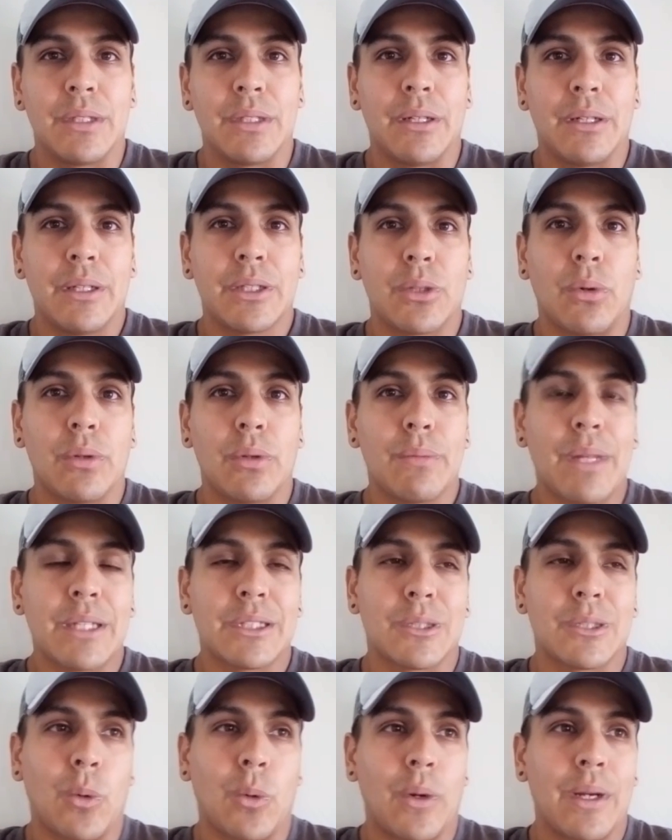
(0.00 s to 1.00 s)
I told them that
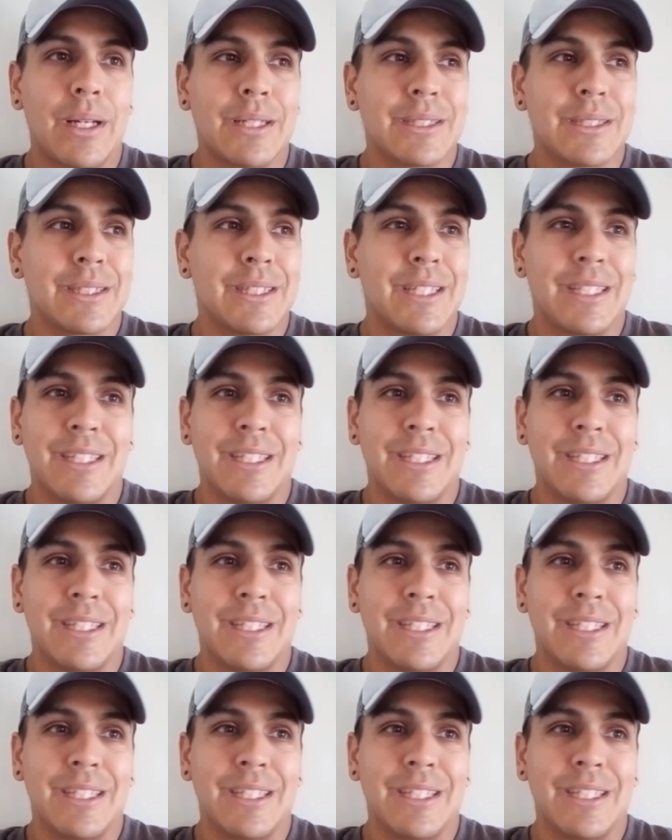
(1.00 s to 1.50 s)
story and I said,